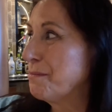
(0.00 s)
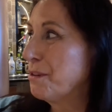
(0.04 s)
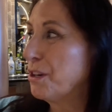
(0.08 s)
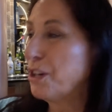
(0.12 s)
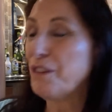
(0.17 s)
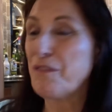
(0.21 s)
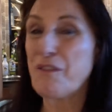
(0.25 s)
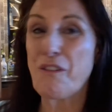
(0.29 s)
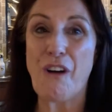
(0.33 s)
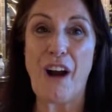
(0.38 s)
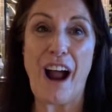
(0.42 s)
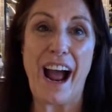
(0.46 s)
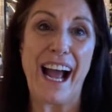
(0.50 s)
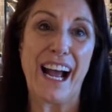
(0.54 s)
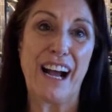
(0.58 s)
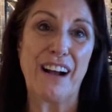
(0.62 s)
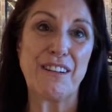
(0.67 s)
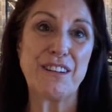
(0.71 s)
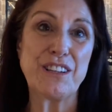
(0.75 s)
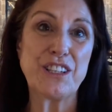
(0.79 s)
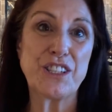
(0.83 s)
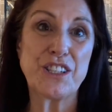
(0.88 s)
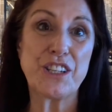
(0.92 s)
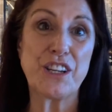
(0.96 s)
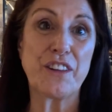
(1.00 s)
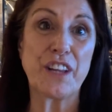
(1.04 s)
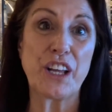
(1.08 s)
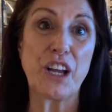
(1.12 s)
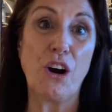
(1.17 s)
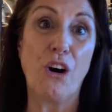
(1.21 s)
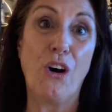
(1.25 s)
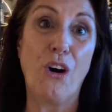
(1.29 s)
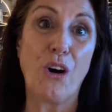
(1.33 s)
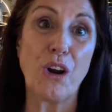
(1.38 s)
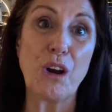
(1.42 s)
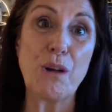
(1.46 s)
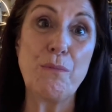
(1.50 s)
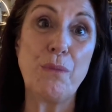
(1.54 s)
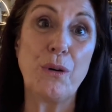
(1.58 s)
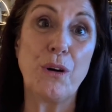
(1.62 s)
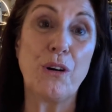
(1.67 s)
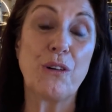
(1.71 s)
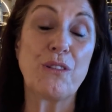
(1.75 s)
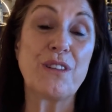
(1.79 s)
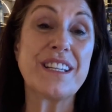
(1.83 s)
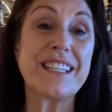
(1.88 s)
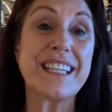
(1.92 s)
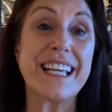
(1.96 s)
move around to the
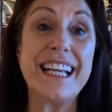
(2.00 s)
all-important